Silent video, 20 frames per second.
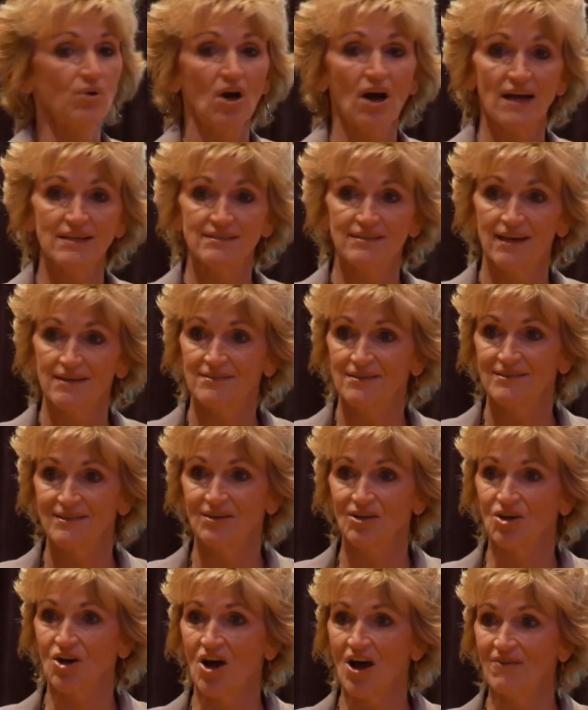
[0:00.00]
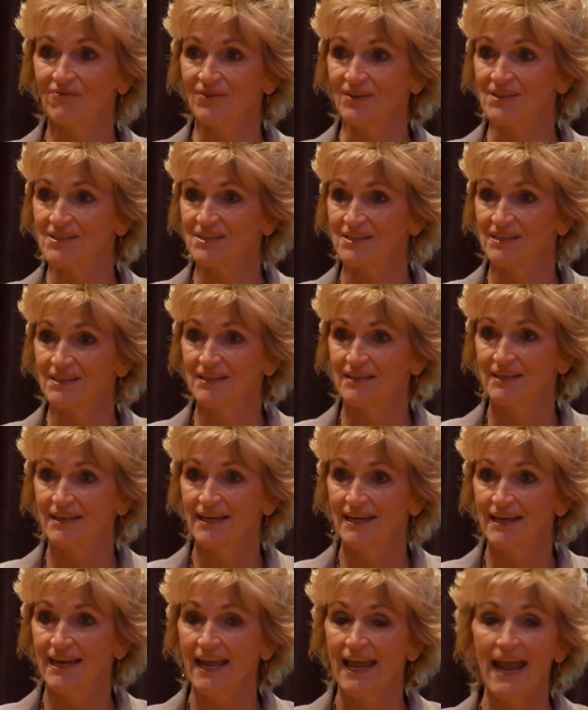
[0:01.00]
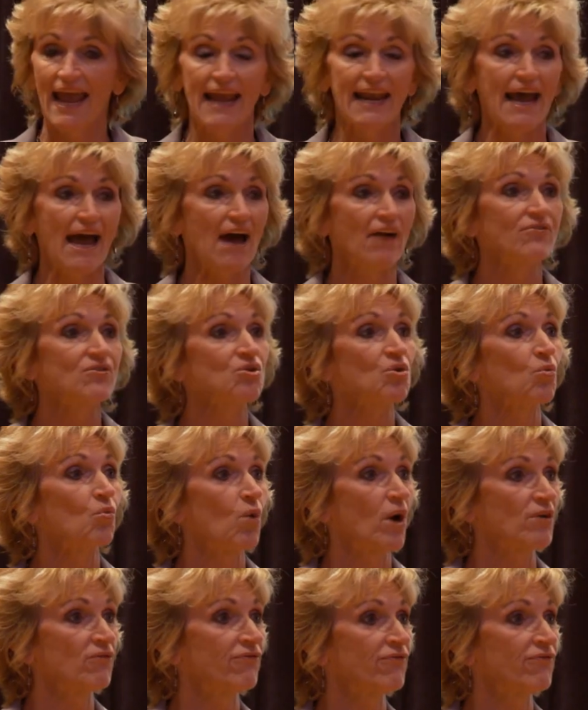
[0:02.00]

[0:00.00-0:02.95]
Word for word: processes in an office. And after one